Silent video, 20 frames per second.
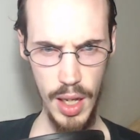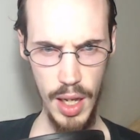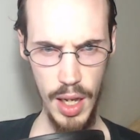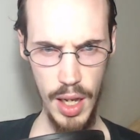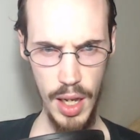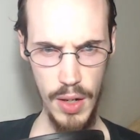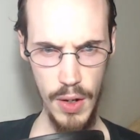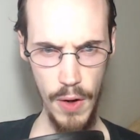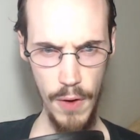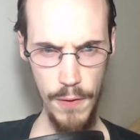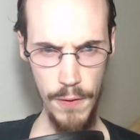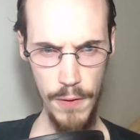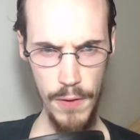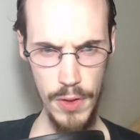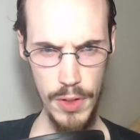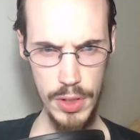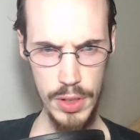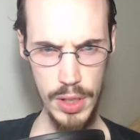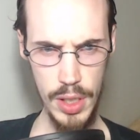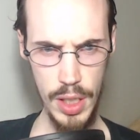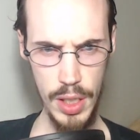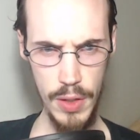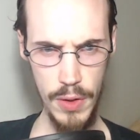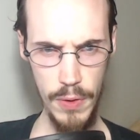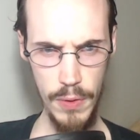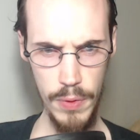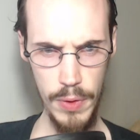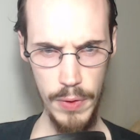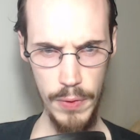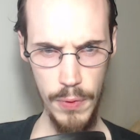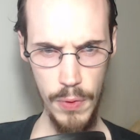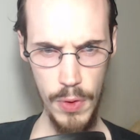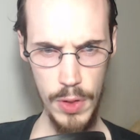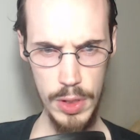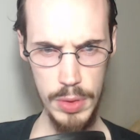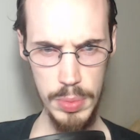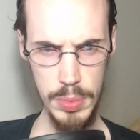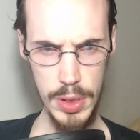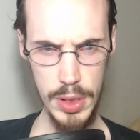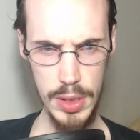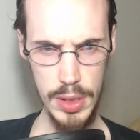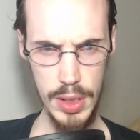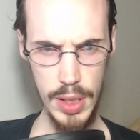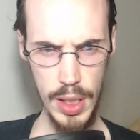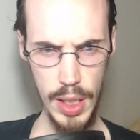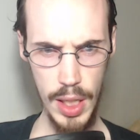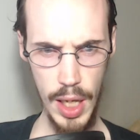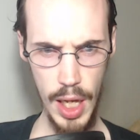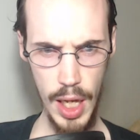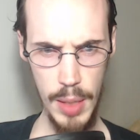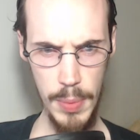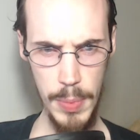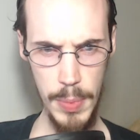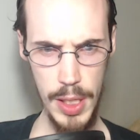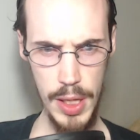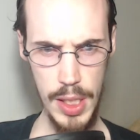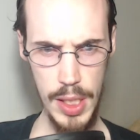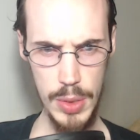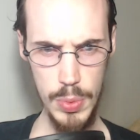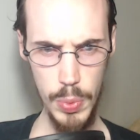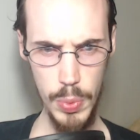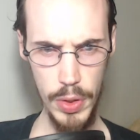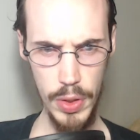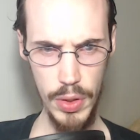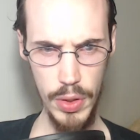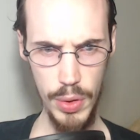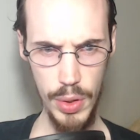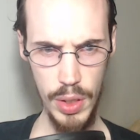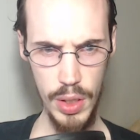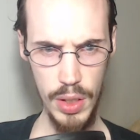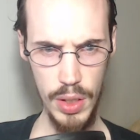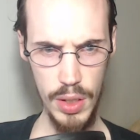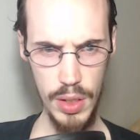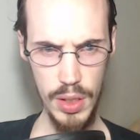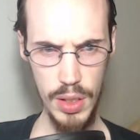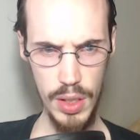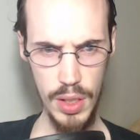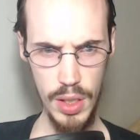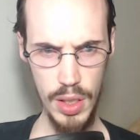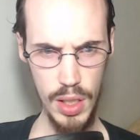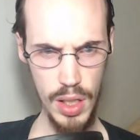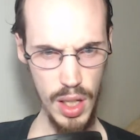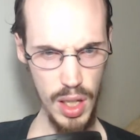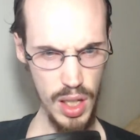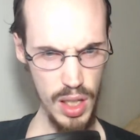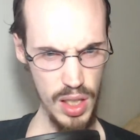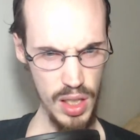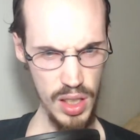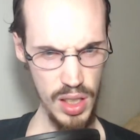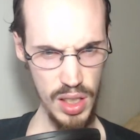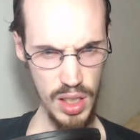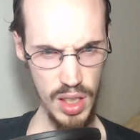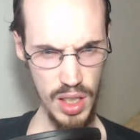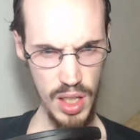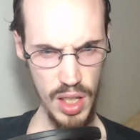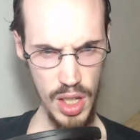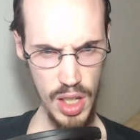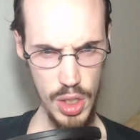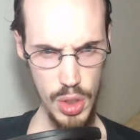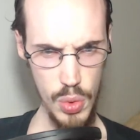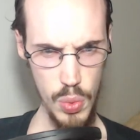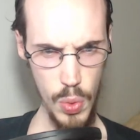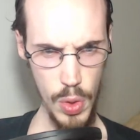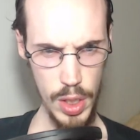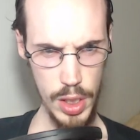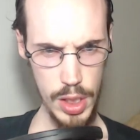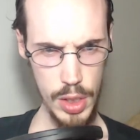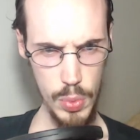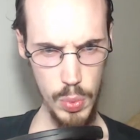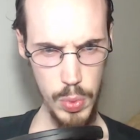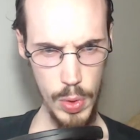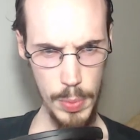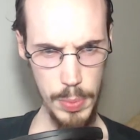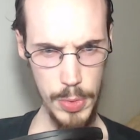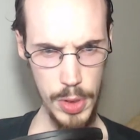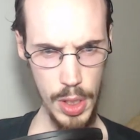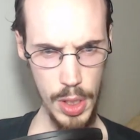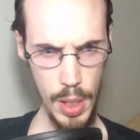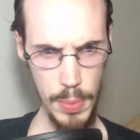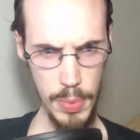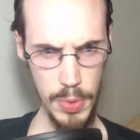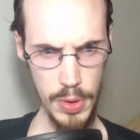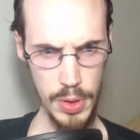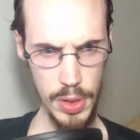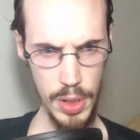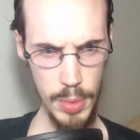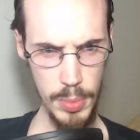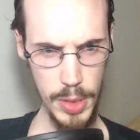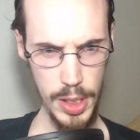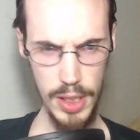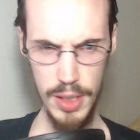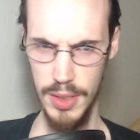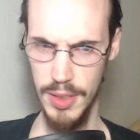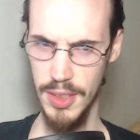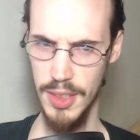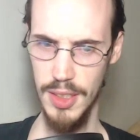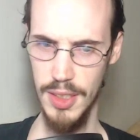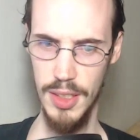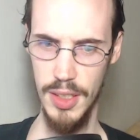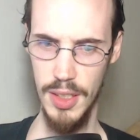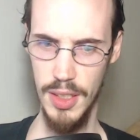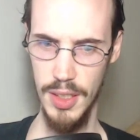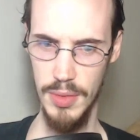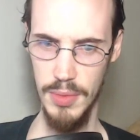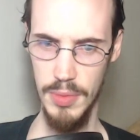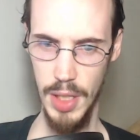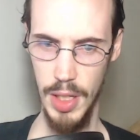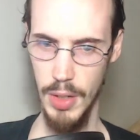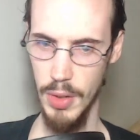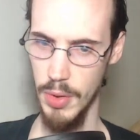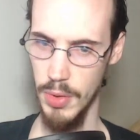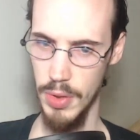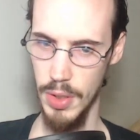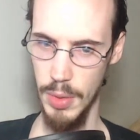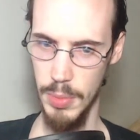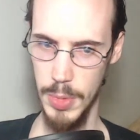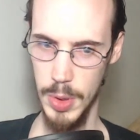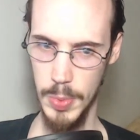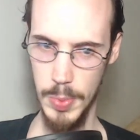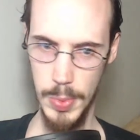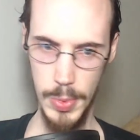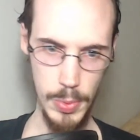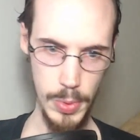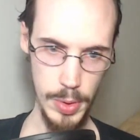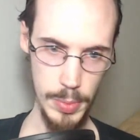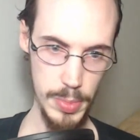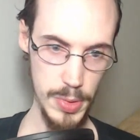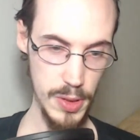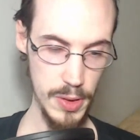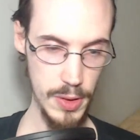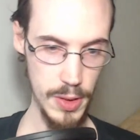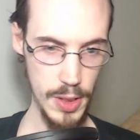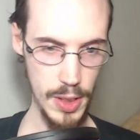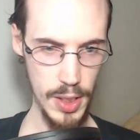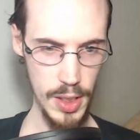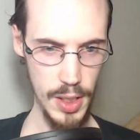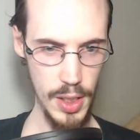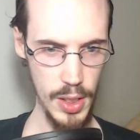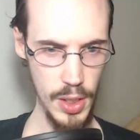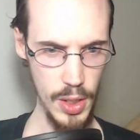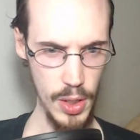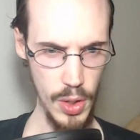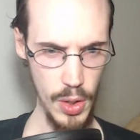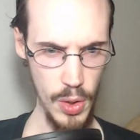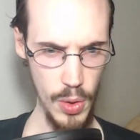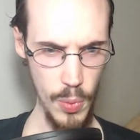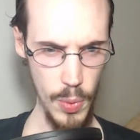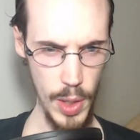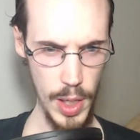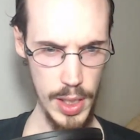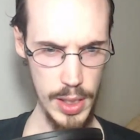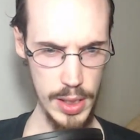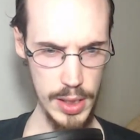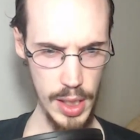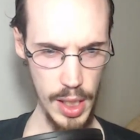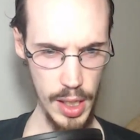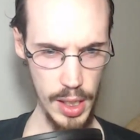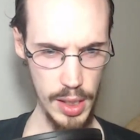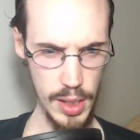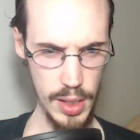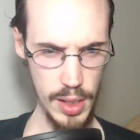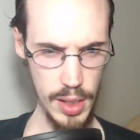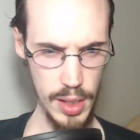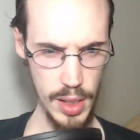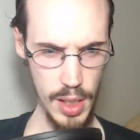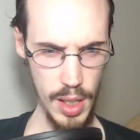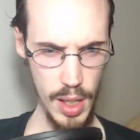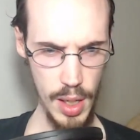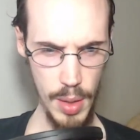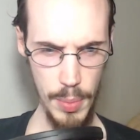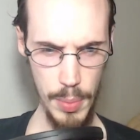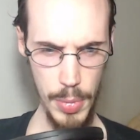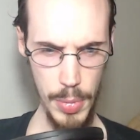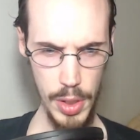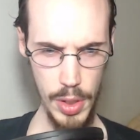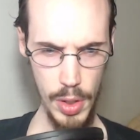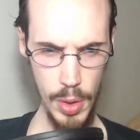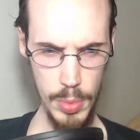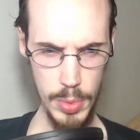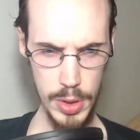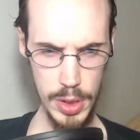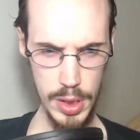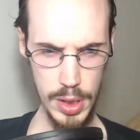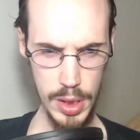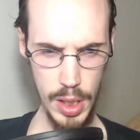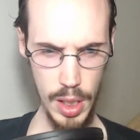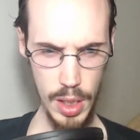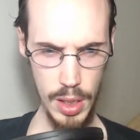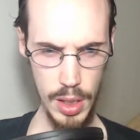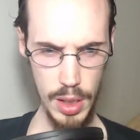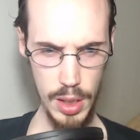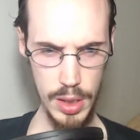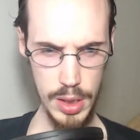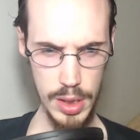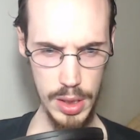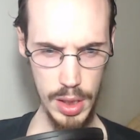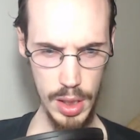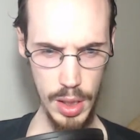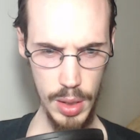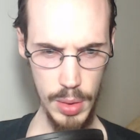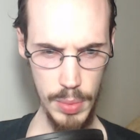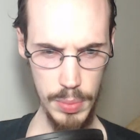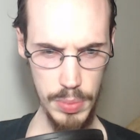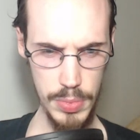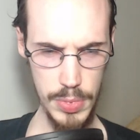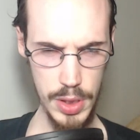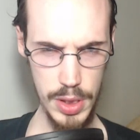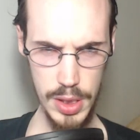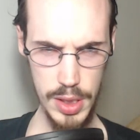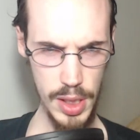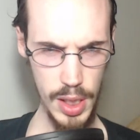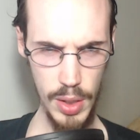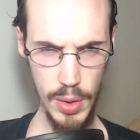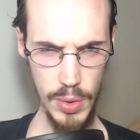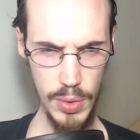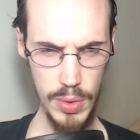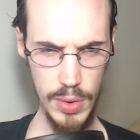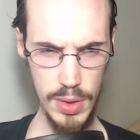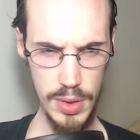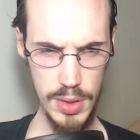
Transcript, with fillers: and our first line of reinforcements had to be this weird, huh? Huh? You want to get ripped up, Yami? I don't know, Yami's pretty ripped. Wait a sec. But you almost cut us up just now.